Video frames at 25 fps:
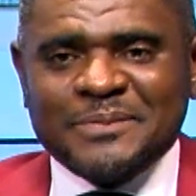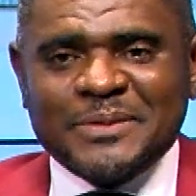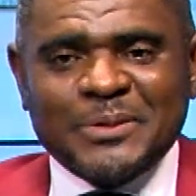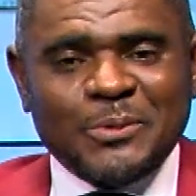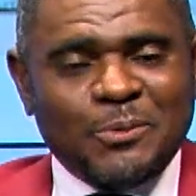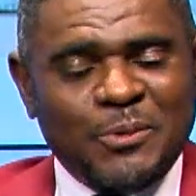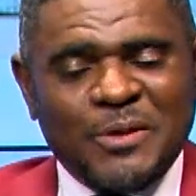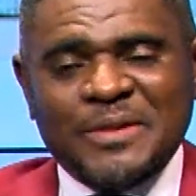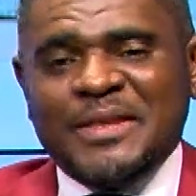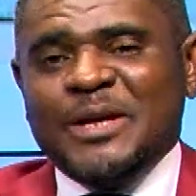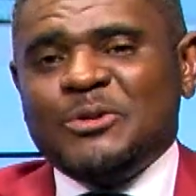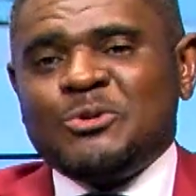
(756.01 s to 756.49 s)

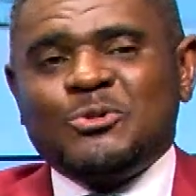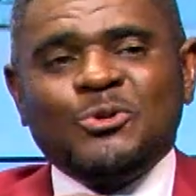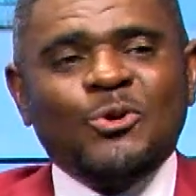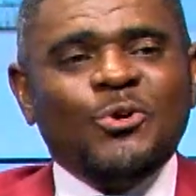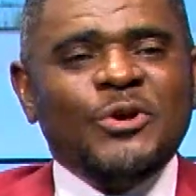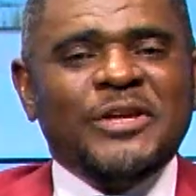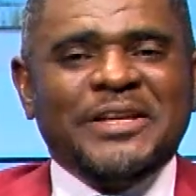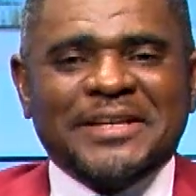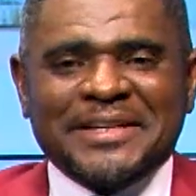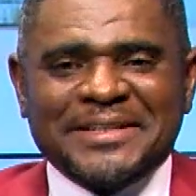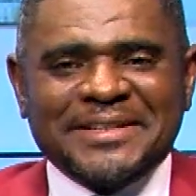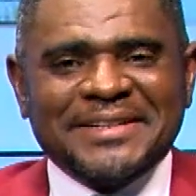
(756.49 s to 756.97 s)
with a
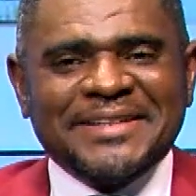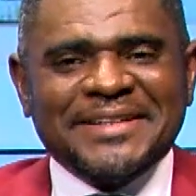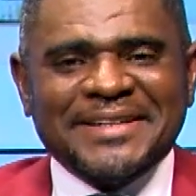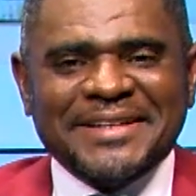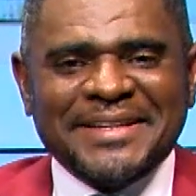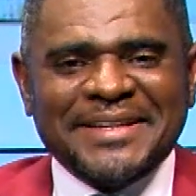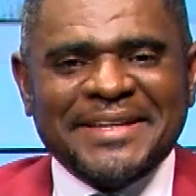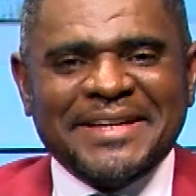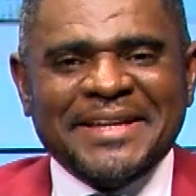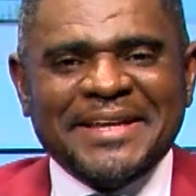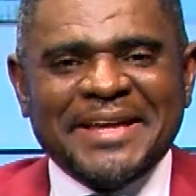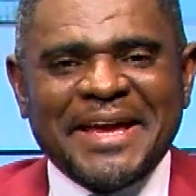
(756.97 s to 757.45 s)
drawing,
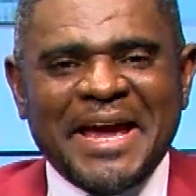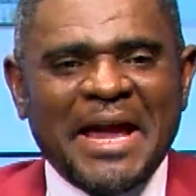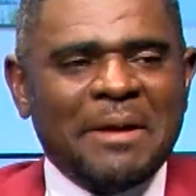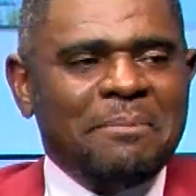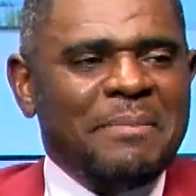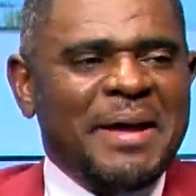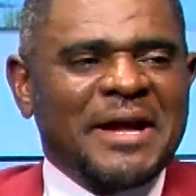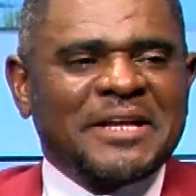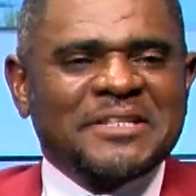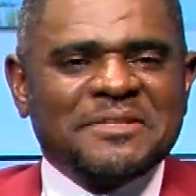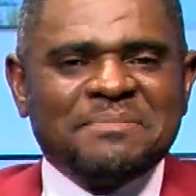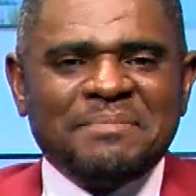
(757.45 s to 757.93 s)
and
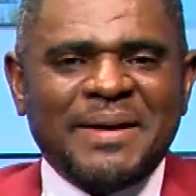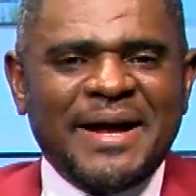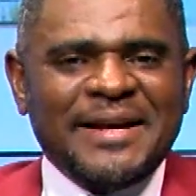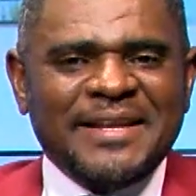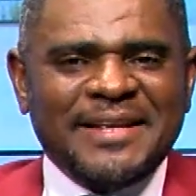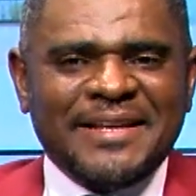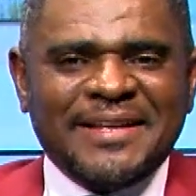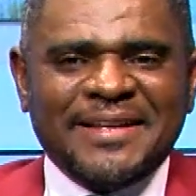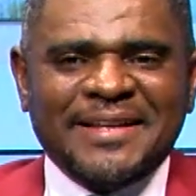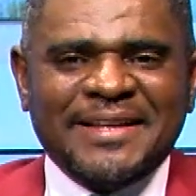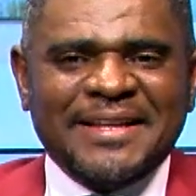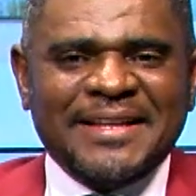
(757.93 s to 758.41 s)
makes
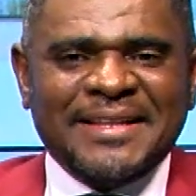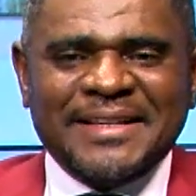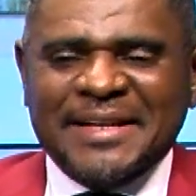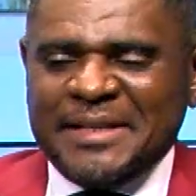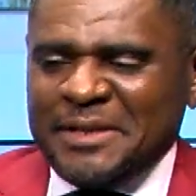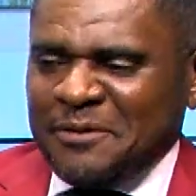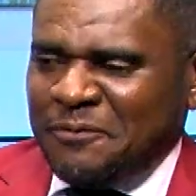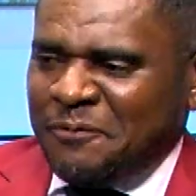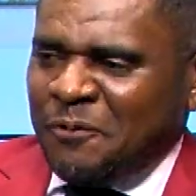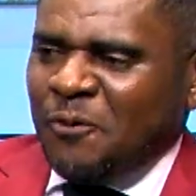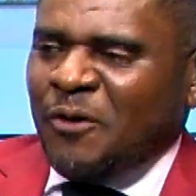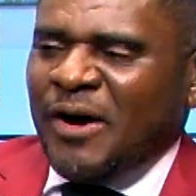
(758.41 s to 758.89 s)
money that
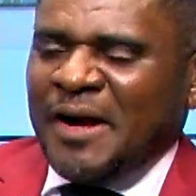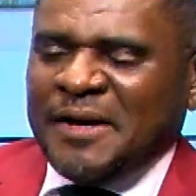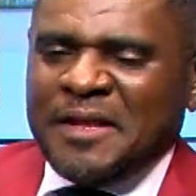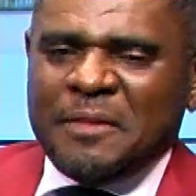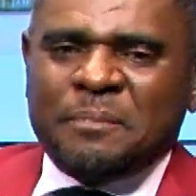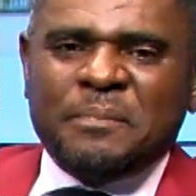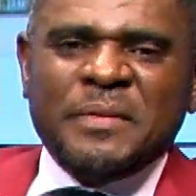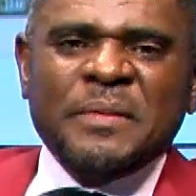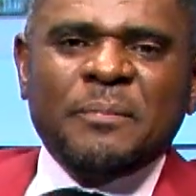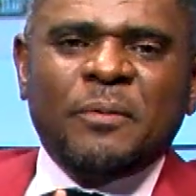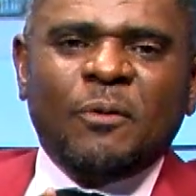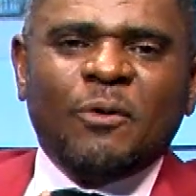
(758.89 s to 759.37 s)
the 400
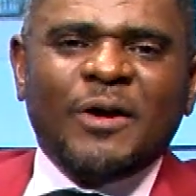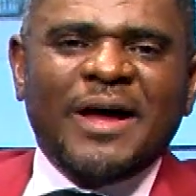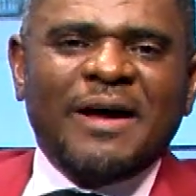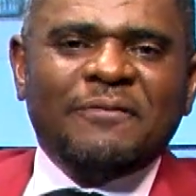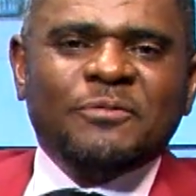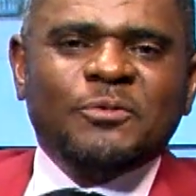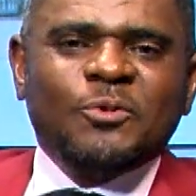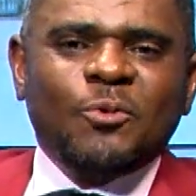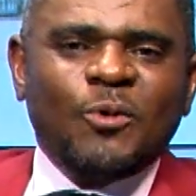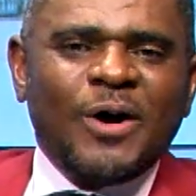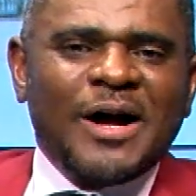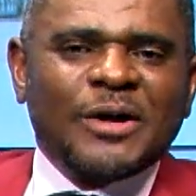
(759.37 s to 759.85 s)
people have
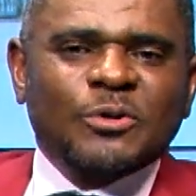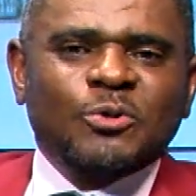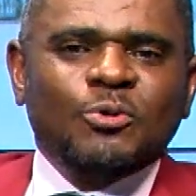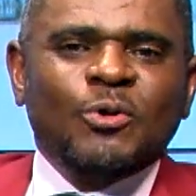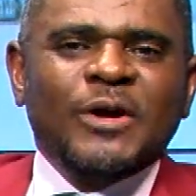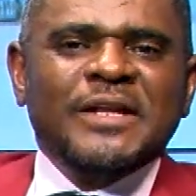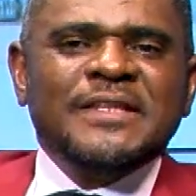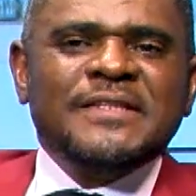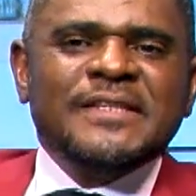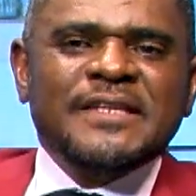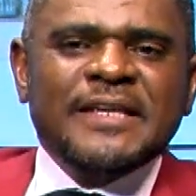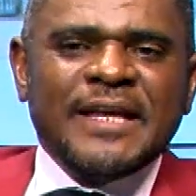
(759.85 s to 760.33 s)
to work
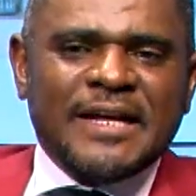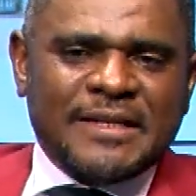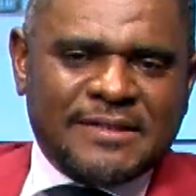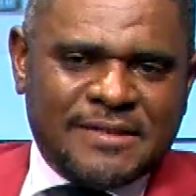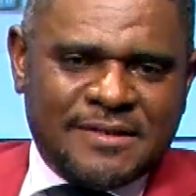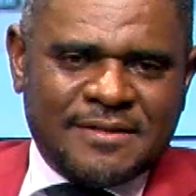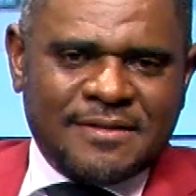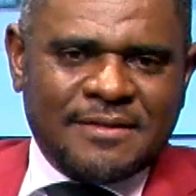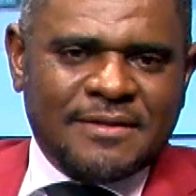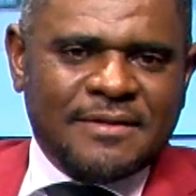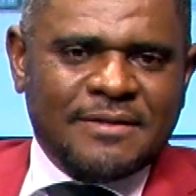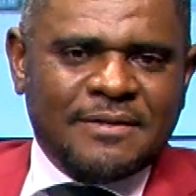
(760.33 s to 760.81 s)
20 years